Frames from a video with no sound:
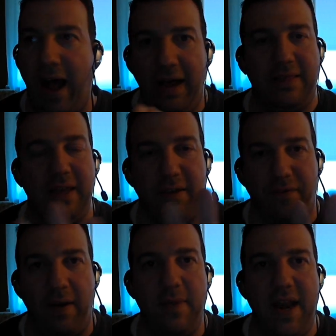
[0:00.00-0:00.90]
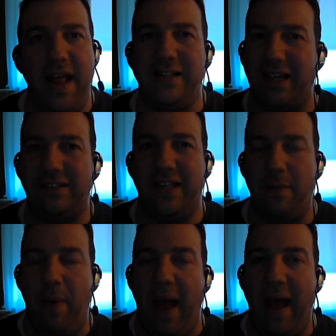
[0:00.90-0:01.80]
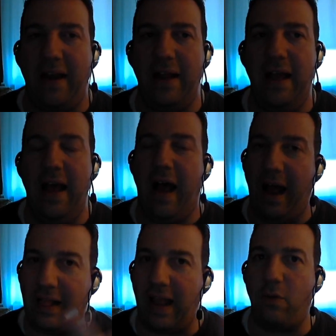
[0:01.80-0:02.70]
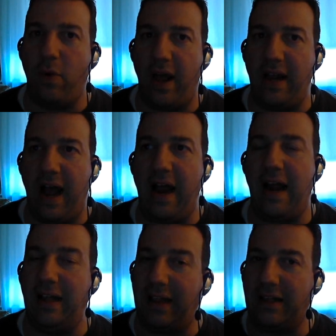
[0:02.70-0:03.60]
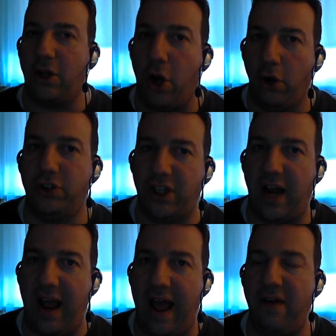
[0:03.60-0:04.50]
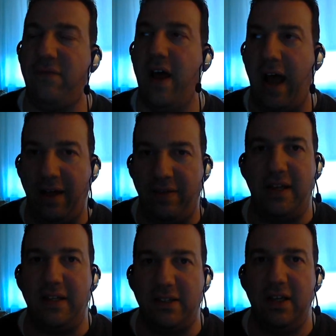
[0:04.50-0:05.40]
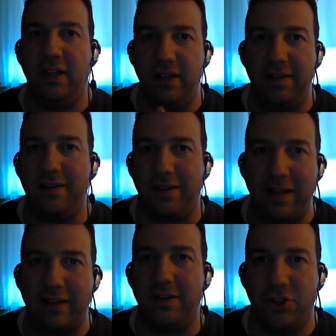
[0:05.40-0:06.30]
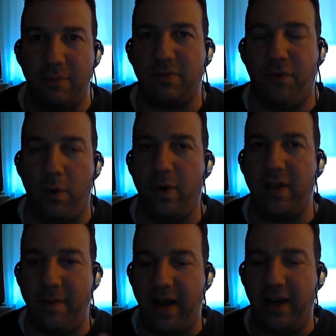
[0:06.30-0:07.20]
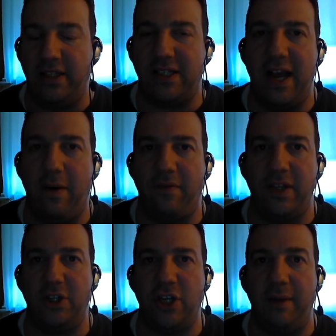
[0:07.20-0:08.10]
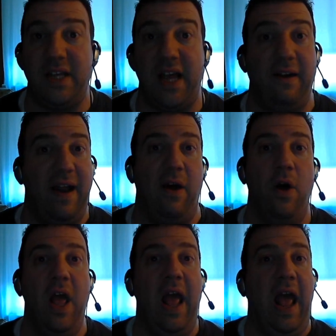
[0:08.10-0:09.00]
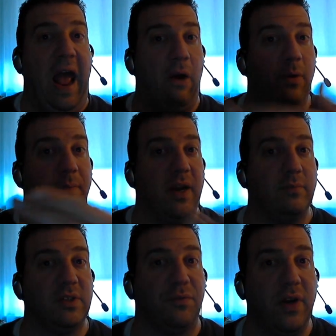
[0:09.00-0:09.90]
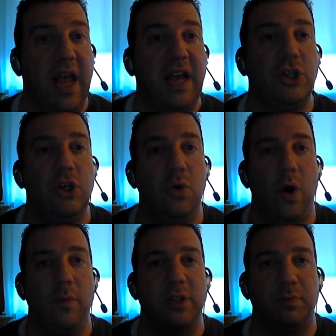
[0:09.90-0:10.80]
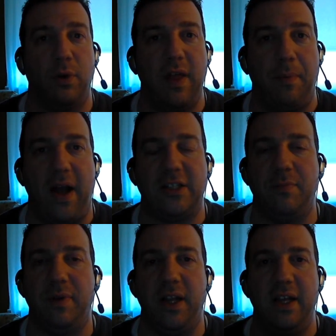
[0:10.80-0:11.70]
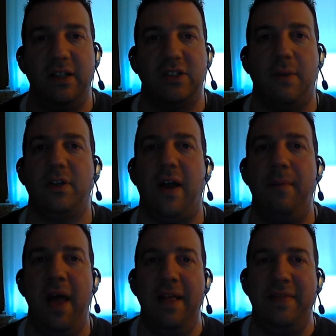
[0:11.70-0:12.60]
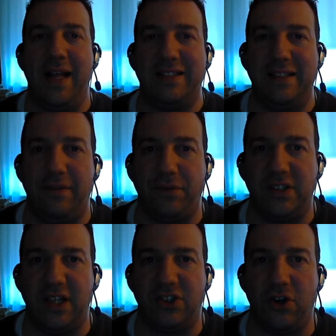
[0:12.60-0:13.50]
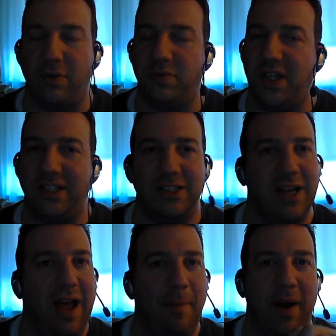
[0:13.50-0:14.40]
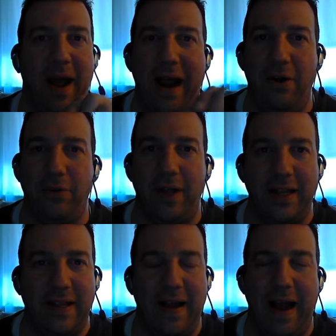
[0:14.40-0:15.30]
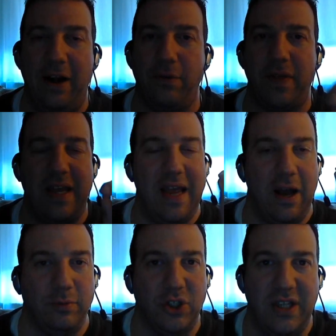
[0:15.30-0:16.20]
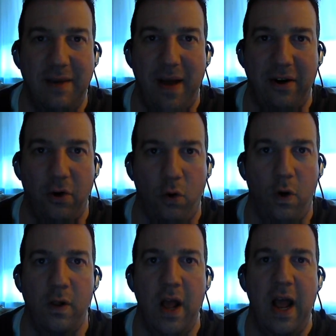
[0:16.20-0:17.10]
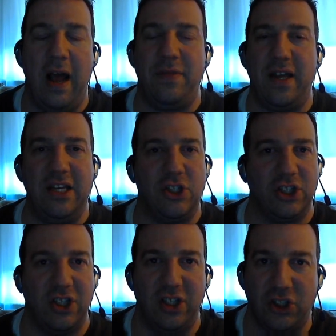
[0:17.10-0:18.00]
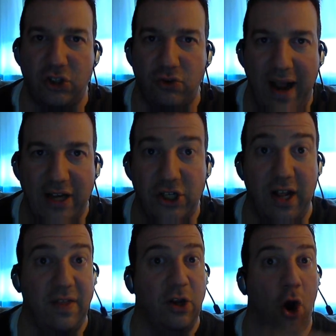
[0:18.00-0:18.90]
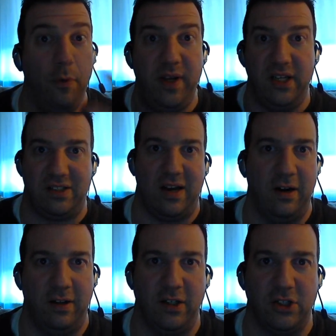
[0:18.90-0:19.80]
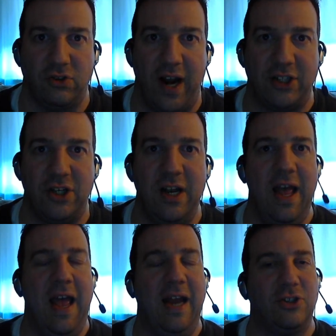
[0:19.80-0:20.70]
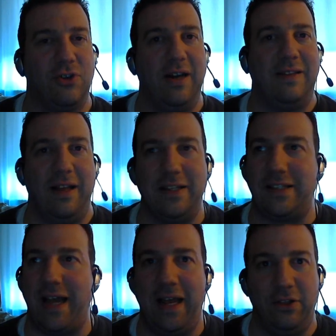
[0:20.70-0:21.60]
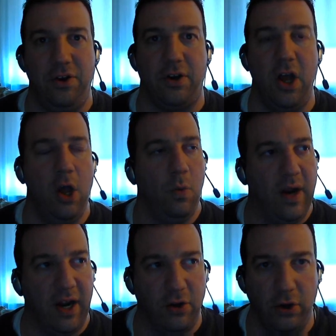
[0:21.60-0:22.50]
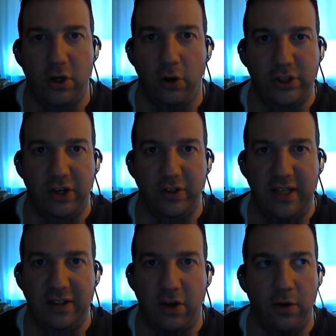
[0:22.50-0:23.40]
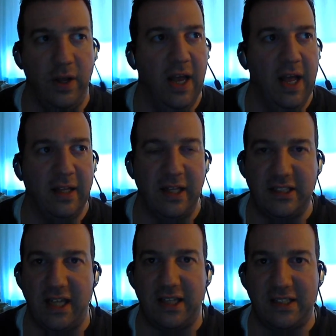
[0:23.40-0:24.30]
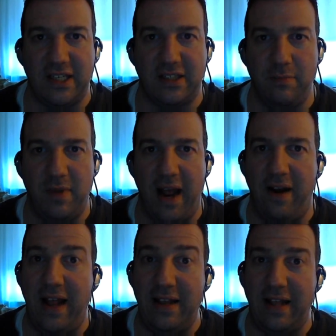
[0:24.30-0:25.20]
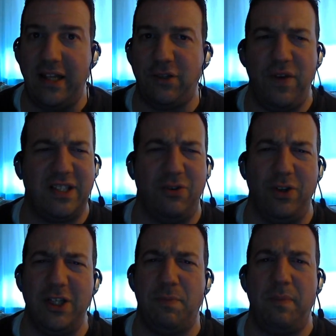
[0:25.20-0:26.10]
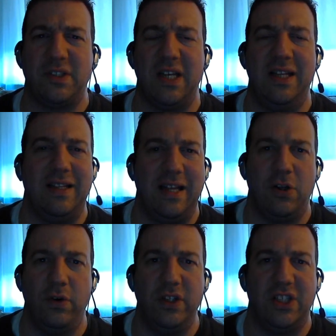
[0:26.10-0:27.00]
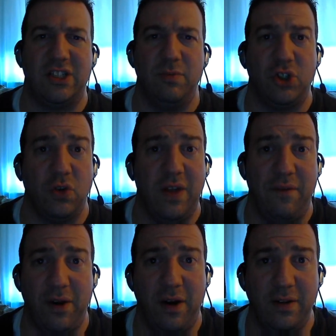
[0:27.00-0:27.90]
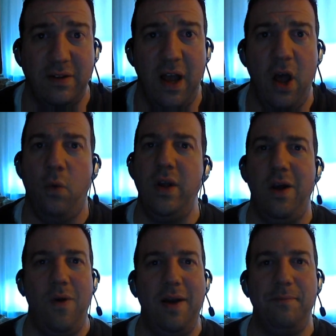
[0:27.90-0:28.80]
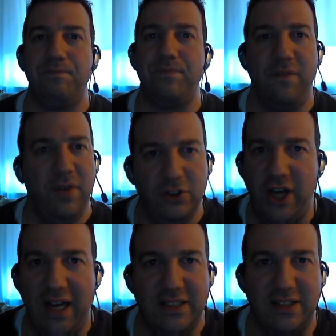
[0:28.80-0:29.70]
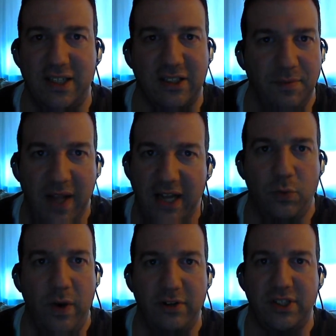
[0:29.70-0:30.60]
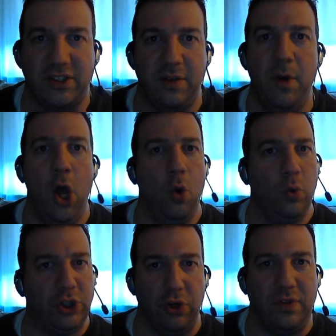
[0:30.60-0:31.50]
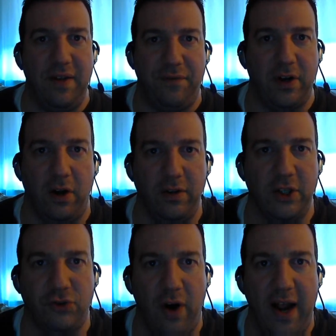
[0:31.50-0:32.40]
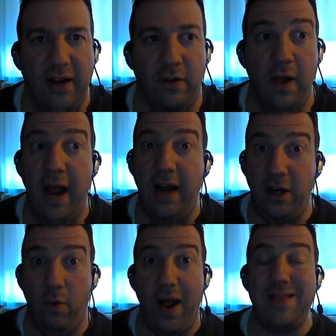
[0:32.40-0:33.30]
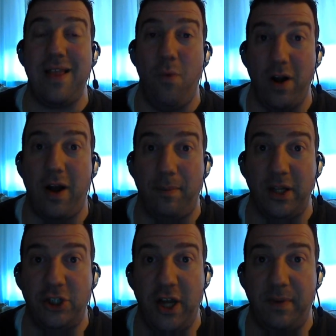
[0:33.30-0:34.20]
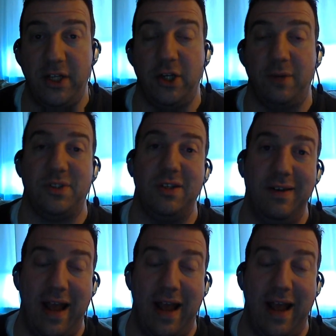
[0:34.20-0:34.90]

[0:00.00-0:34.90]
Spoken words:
I think if I'm the Nets, I stay pat. I like what I got. I like the coach that I have. I think you let the chips fall where they may, and you see how everything shapes out. Now, Howard becomes a free agent. You want to explore that possibility in the summertime. That's a different set of circumstances. But I don't like the guy. I don't think he helps your team out at all. I think he's just a distraction. I think Kobe is tired of the distraction. And he's trying to tell this guy, hey, look, we got a good coach here in D'Antoni. Let's get this system down. And let's face it, all these people saying that D'Antoni's system is so difficult. Well, you know what? Phil Jackson's system, Tex Winter's system, was so difficult in the triangle. And you know what? They won a couple of championships.